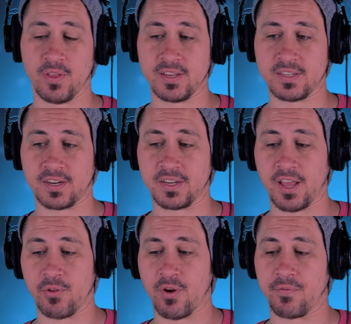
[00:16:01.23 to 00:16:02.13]
they stuck
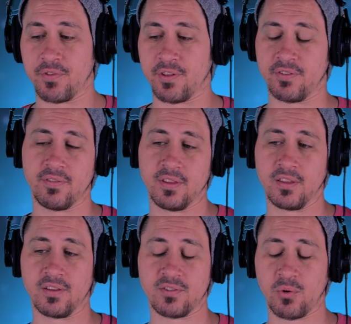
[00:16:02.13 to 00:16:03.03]
together after this. In
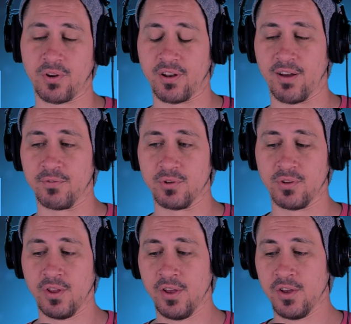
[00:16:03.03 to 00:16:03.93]
the Ahsoka
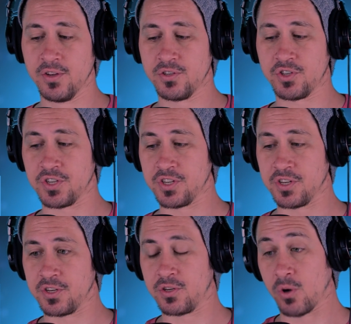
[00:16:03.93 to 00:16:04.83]
novel,
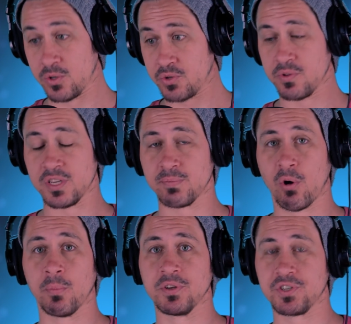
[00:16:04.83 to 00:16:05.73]
she goes through this
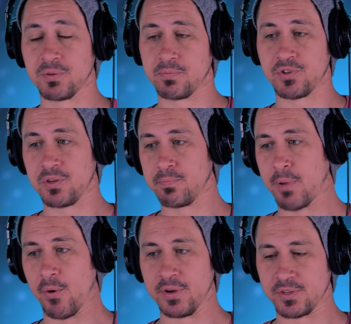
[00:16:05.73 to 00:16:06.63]
moment. She
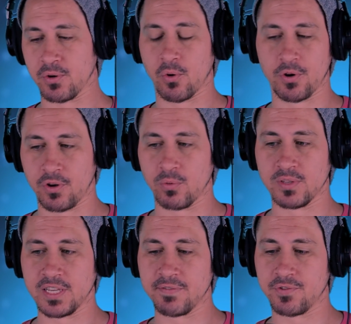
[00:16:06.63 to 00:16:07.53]
buries her, or, you know,
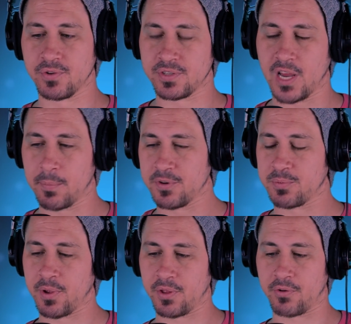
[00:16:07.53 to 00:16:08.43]
leaves her
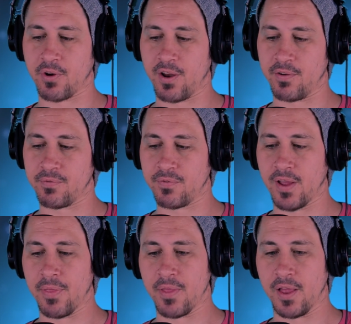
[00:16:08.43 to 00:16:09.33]
sabers by the grave,
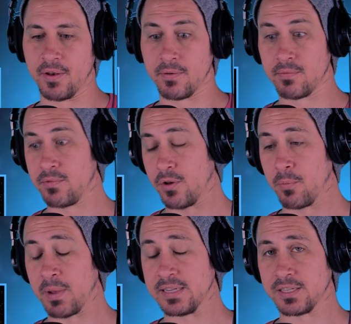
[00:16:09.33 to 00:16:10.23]
and then, you
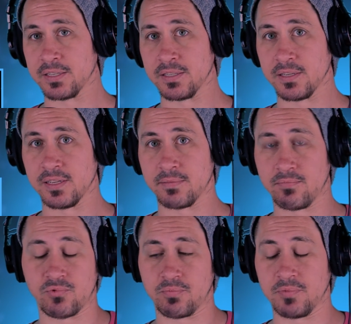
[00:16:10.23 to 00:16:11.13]
know, basically
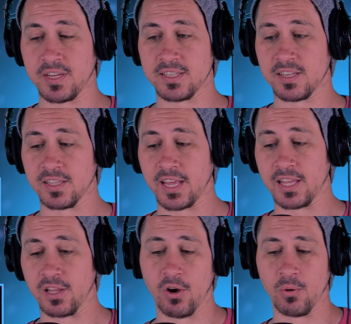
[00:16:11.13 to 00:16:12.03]
needs to lay
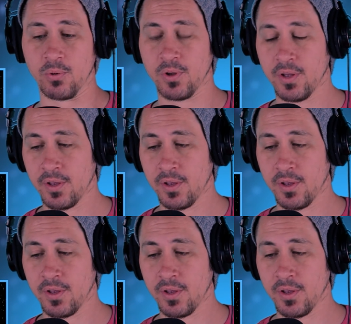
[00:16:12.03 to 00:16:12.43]
low